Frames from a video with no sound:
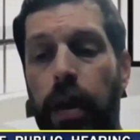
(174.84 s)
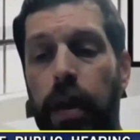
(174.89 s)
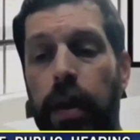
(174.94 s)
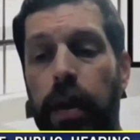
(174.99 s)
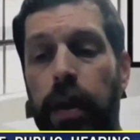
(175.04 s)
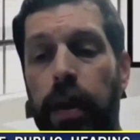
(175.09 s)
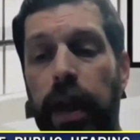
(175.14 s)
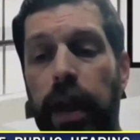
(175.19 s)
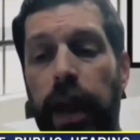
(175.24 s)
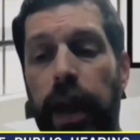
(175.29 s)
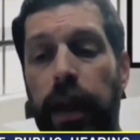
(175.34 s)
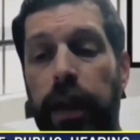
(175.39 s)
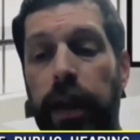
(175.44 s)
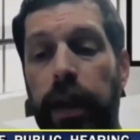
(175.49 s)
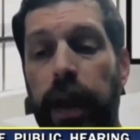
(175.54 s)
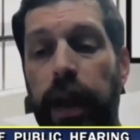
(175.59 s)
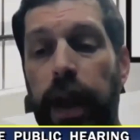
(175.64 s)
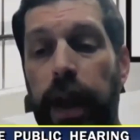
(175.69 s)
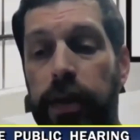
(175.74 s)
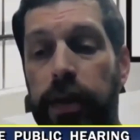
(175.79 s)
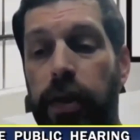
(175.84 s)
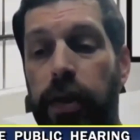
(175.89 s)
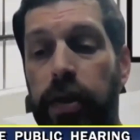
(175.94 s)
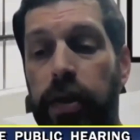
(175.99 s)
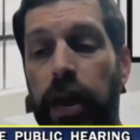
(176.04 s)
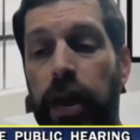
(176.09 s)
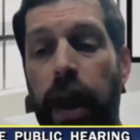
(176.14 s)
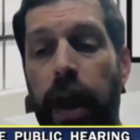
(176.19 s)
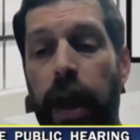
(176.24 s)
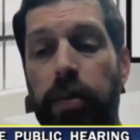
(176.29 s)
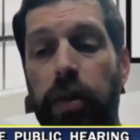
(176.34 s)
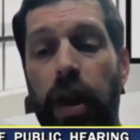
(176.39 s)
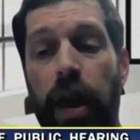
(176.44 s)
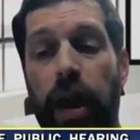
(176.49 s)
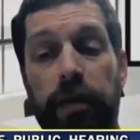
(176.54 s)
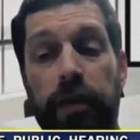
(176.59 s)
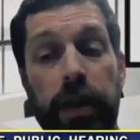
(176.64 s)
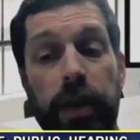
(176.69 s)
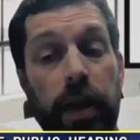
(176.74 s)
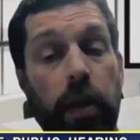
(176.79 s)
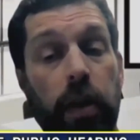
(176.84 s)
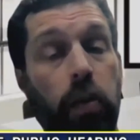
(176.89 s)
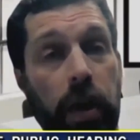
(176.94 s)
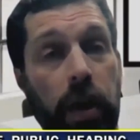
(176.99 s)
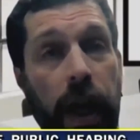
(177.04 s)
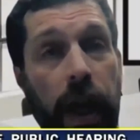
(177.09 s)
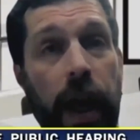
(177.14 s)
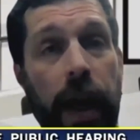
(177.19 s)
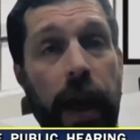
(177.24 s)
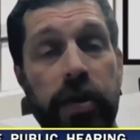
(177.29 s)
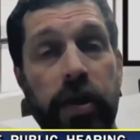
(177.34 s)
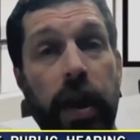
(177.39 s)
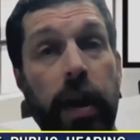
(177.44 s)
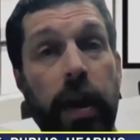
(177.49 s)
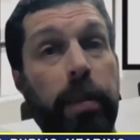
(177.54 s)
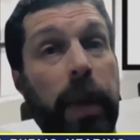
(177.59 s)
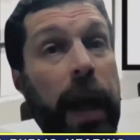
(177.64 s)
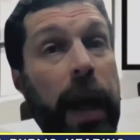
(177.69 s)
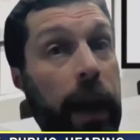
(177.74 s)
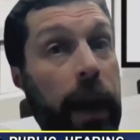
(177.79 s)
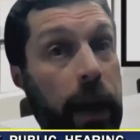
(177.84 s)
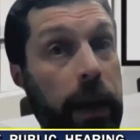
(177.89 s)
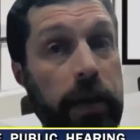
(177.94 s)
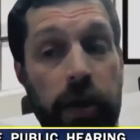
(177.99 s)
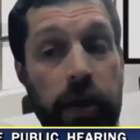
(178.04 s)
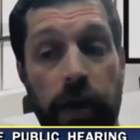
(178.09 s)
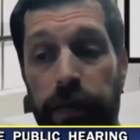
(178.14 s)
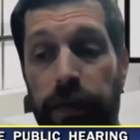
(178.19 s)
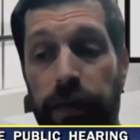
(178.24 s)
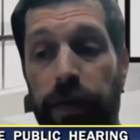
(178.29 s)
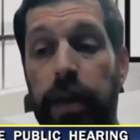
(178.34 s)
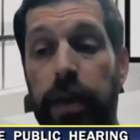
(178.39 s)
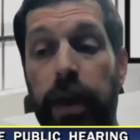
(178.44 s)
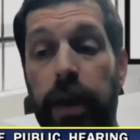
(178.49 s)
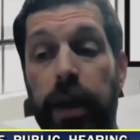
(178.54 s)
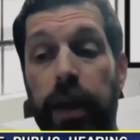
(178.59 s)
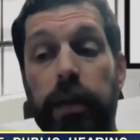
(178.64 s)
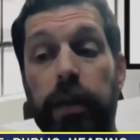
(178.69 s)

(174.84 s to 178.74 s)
Connecticut CASA is a nonprofit that relies on a balance of funding,